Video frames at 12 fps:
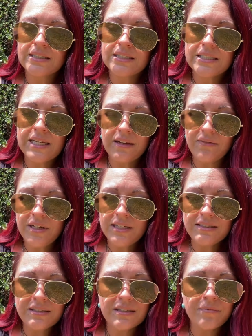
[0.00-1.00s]
David
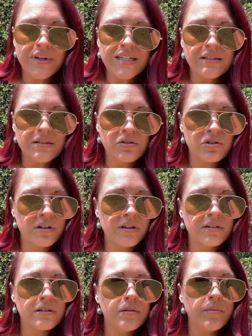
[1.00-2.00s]
is the messenger
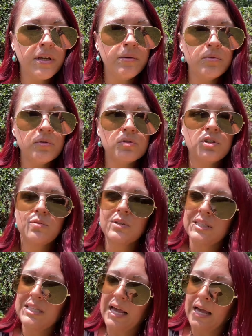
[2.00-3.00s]
to be able to
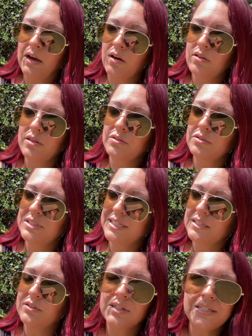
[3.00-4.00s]
allow those
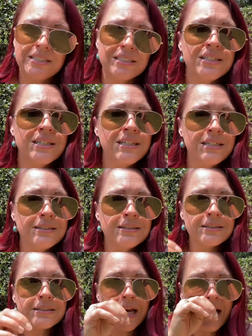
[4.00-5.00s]
synchronicities
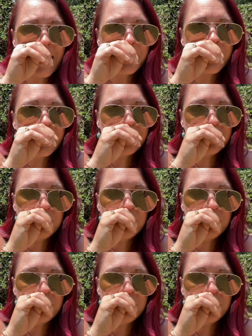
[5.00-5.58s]
to happen,